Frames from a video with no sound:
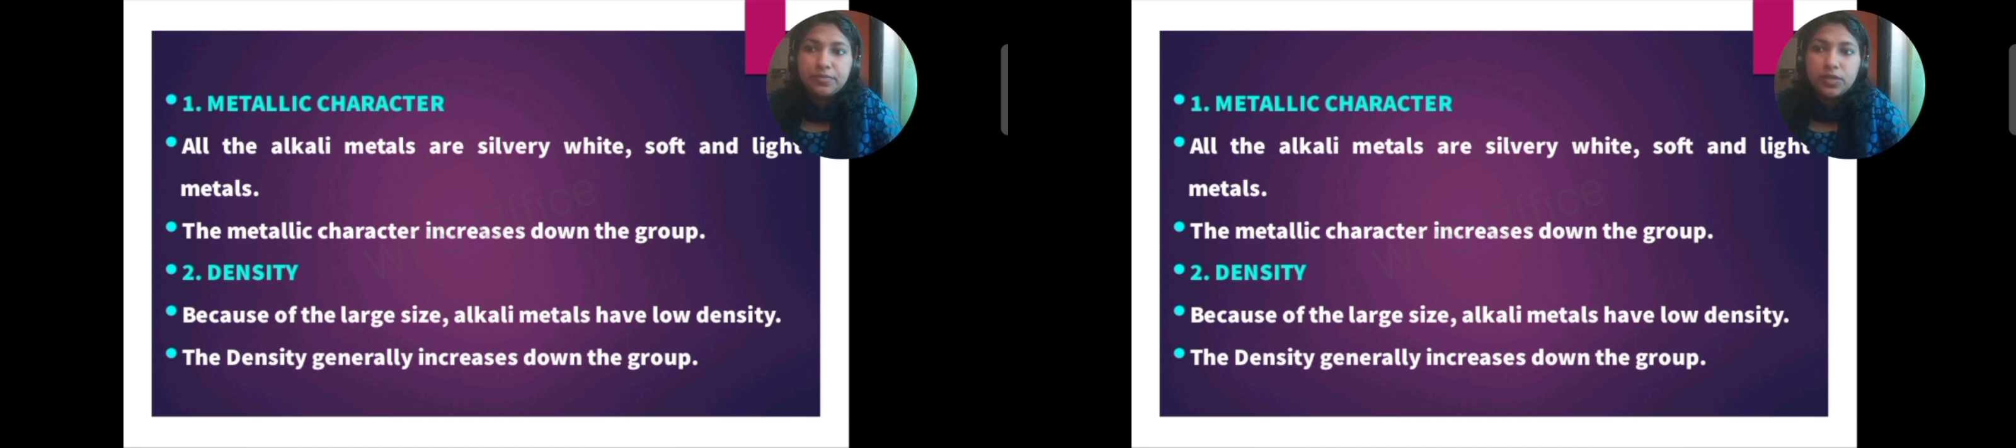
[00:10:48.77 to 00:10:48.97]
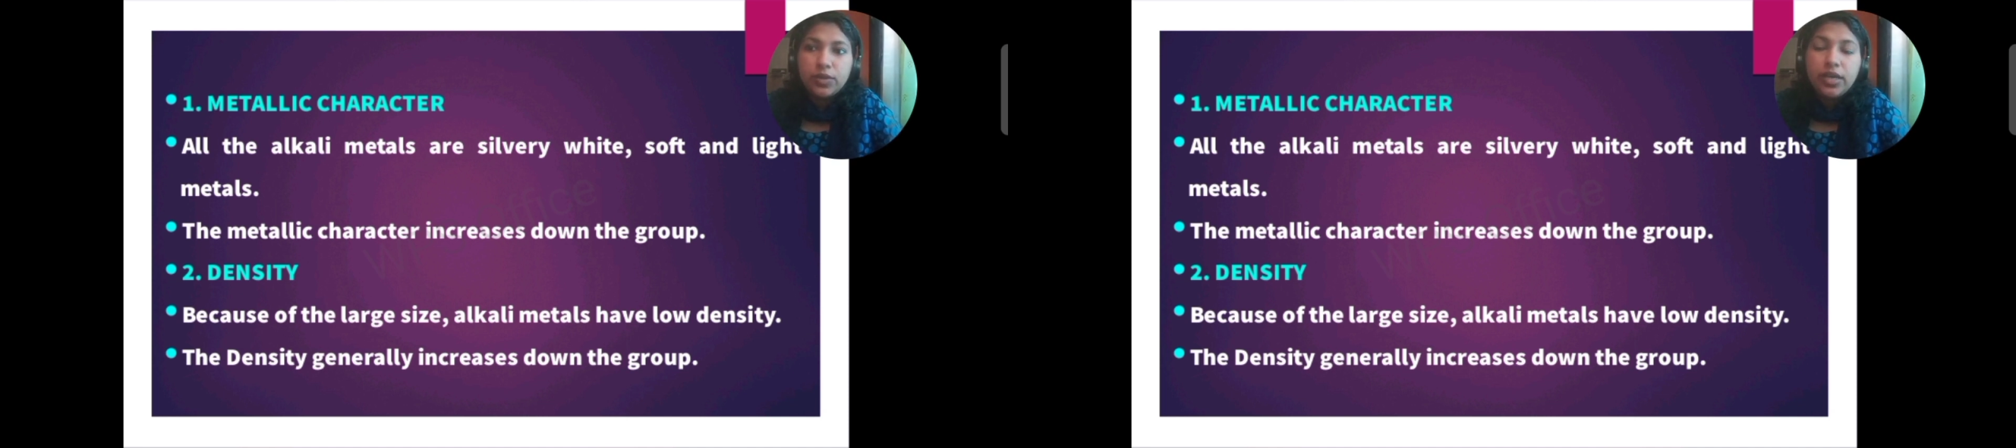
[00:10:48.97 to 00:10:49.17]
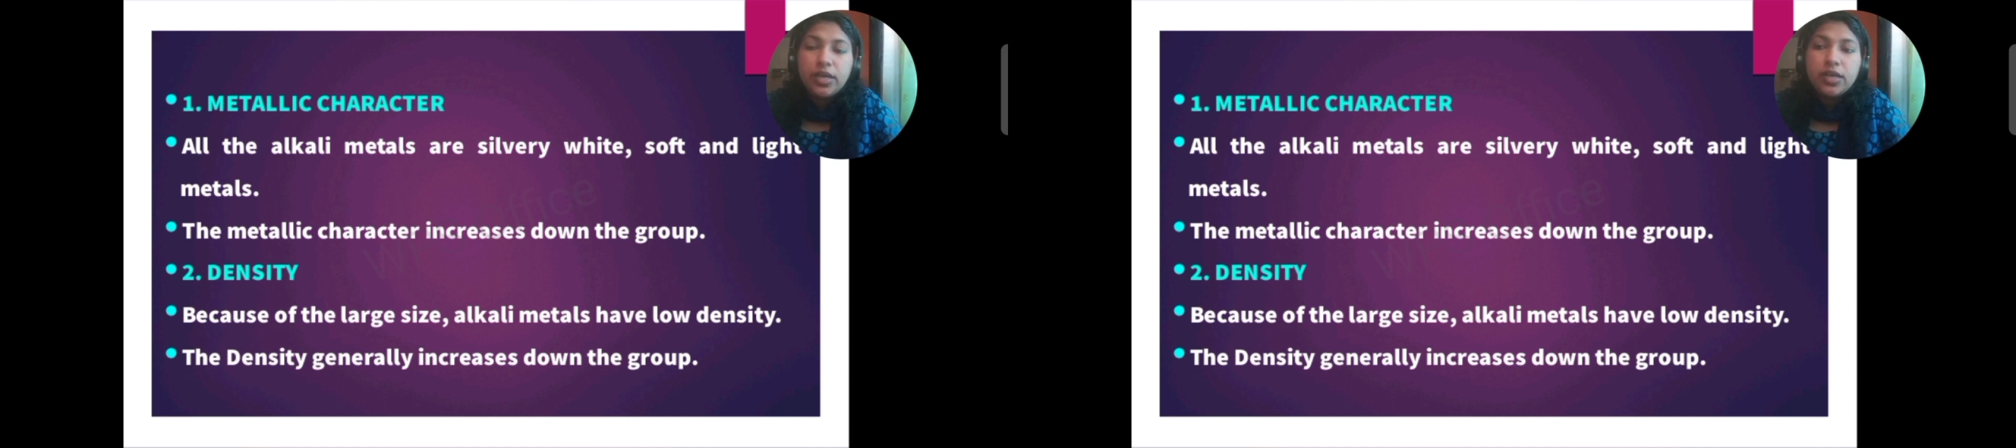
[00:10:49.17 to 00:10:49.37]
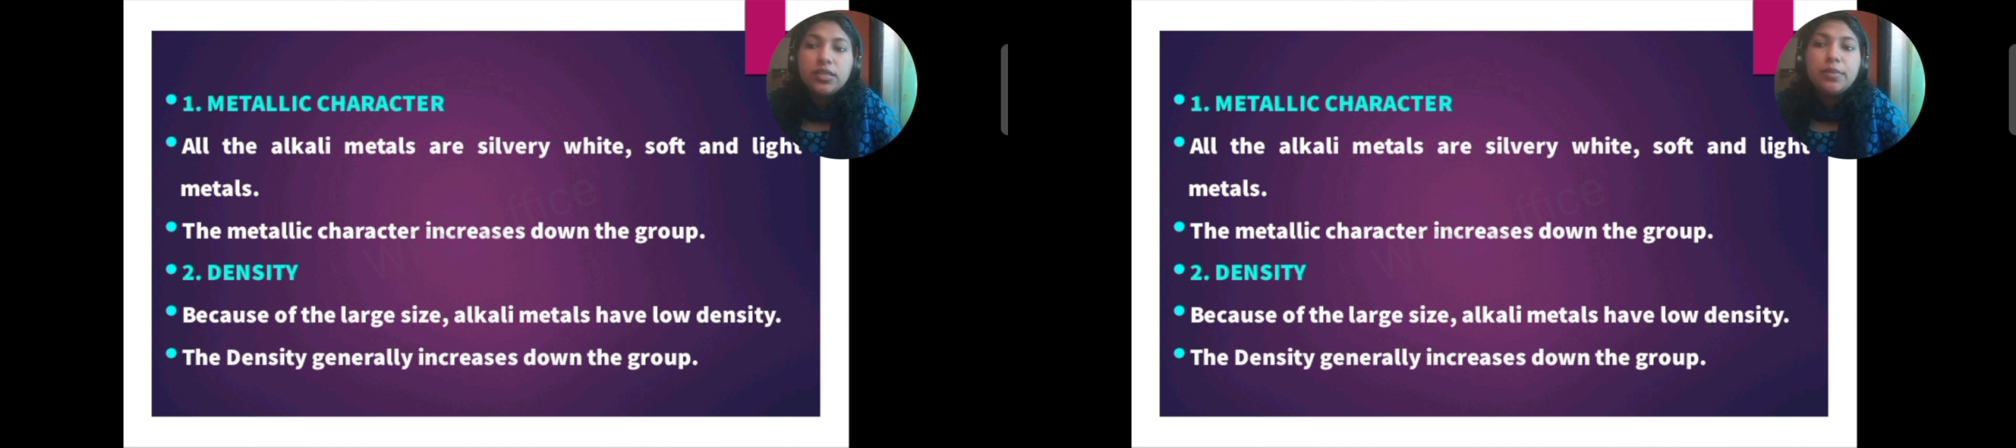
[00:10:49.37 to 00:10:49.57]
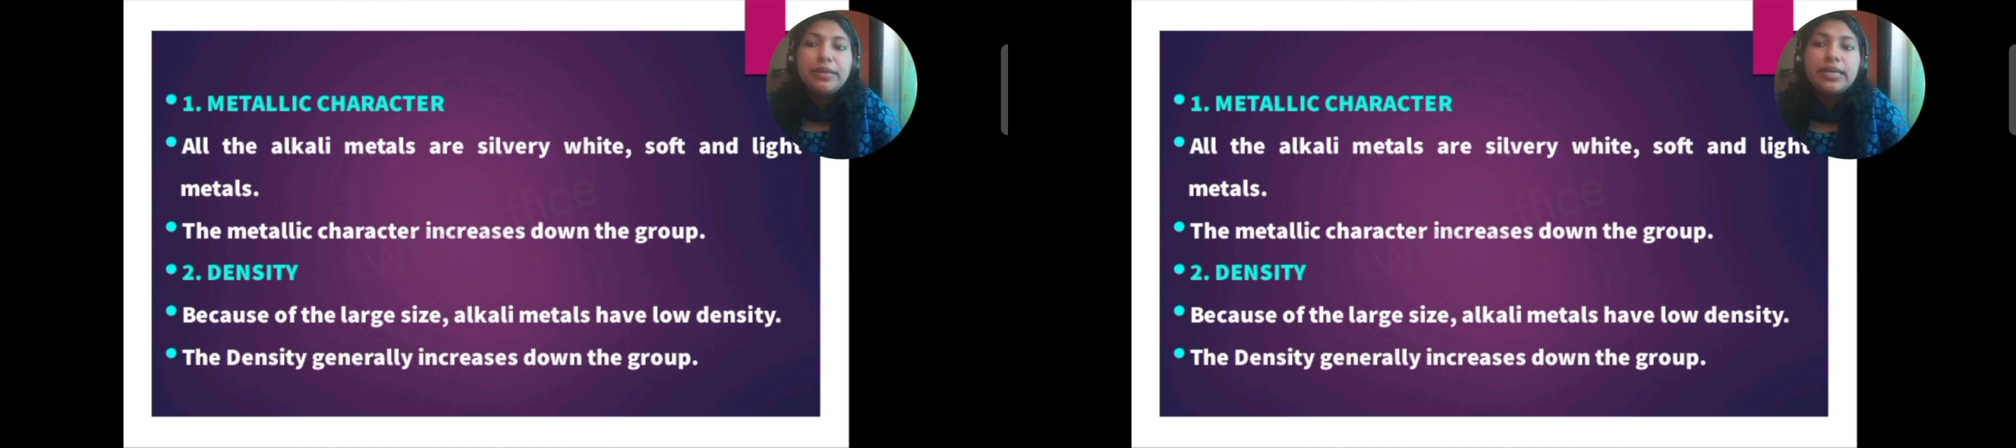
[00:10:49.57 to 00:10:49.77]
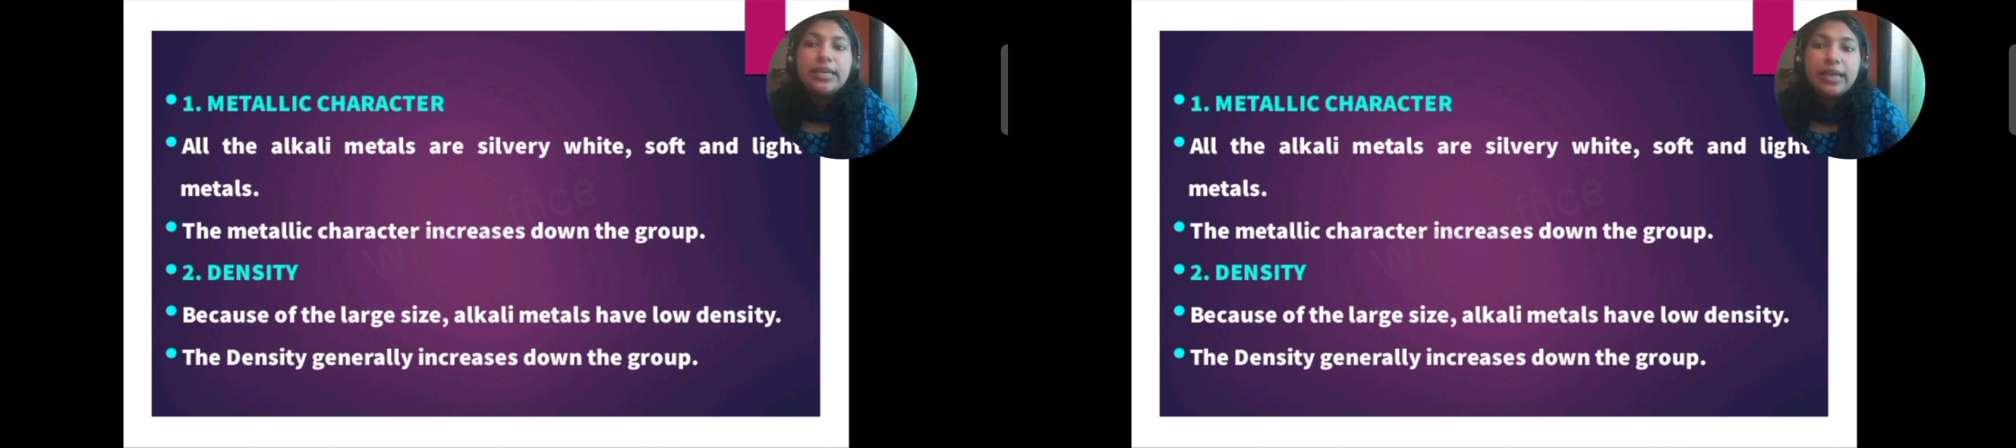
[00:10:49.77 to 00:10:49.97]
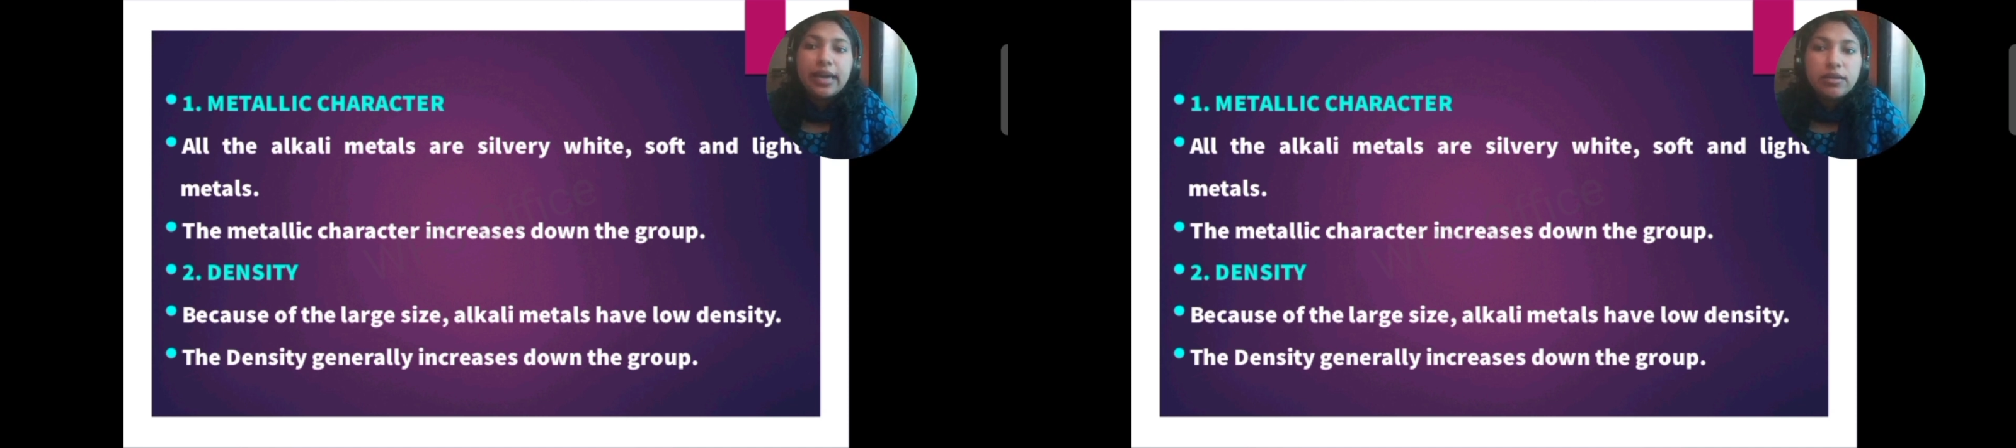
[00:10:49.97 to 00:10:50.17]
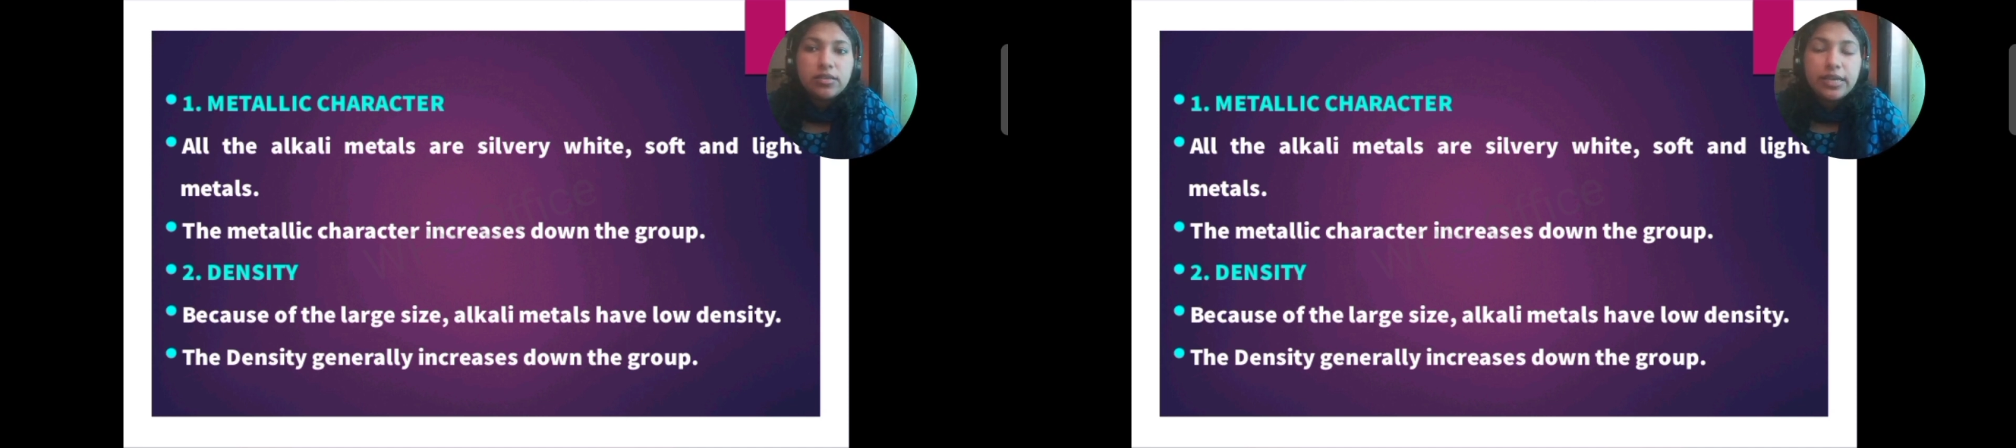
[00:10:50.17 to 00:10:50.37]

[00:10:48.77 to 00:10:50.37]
Okay, the metallic character